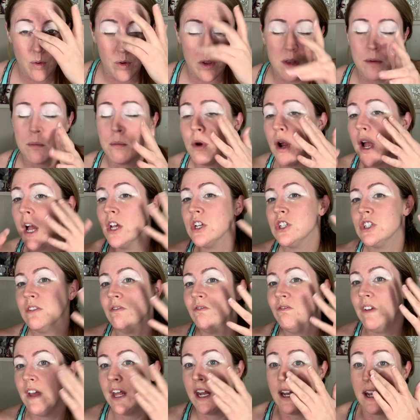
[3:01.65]
the brush
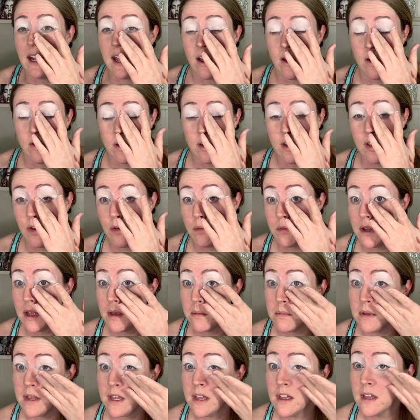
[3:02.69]
and fan it out. No,
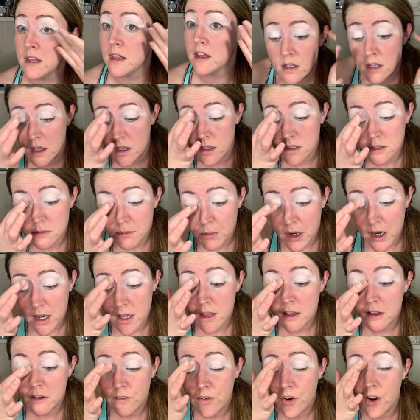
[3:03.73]
not me. I spread it
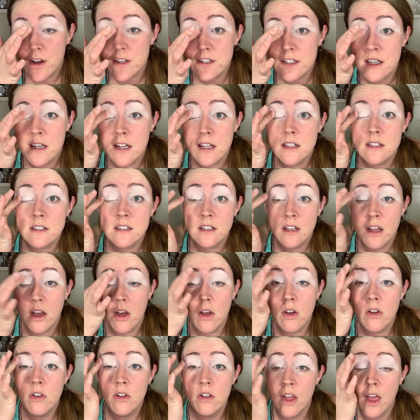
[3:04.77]
as far as it needs to
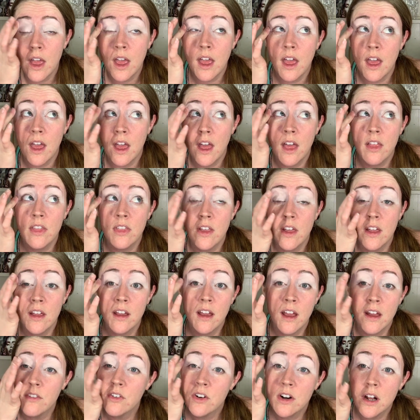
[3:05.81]
go and then
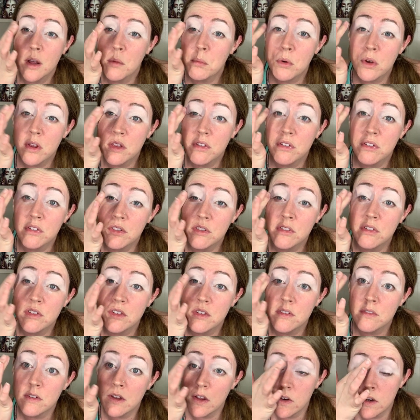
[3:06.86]
cover it up with
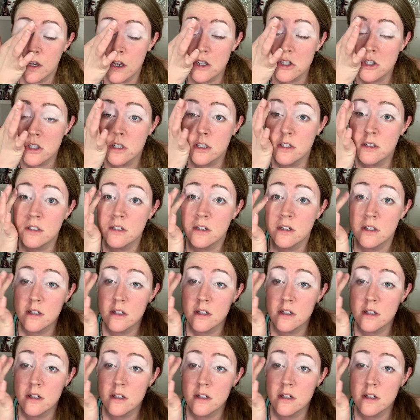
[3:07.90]
foundation.